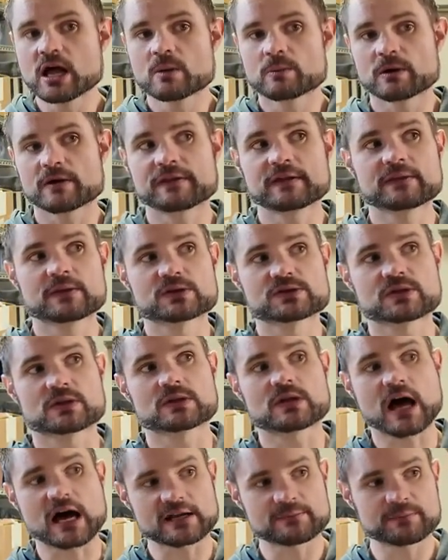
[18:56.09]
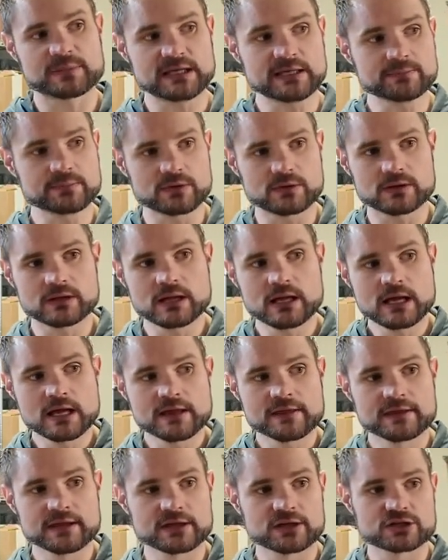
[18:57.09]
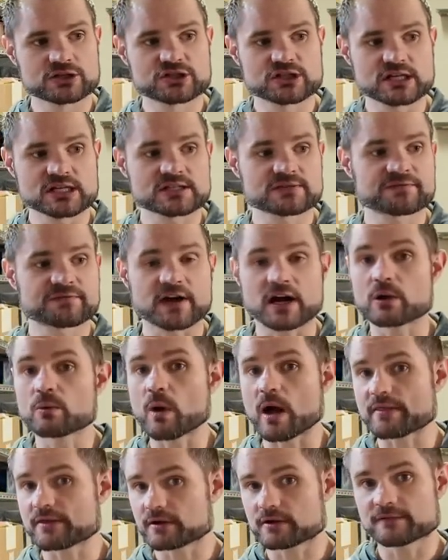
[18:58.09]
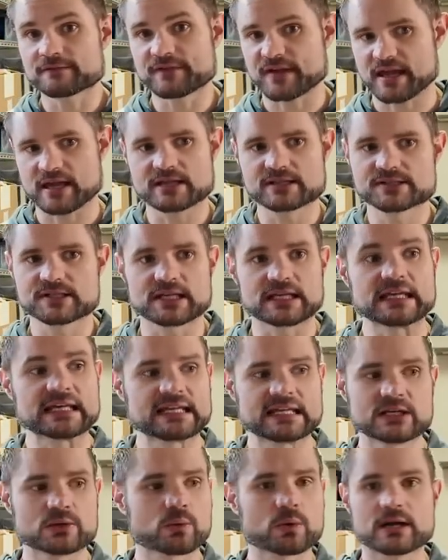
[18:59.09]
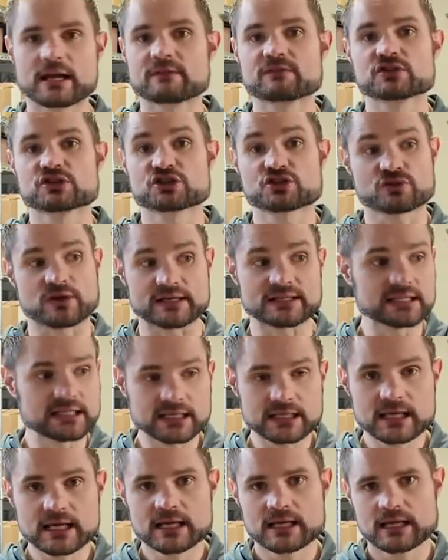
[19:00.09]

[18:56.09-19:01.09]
but I think there's a lot of people that are just fair weather fans that get into whatever's trendy.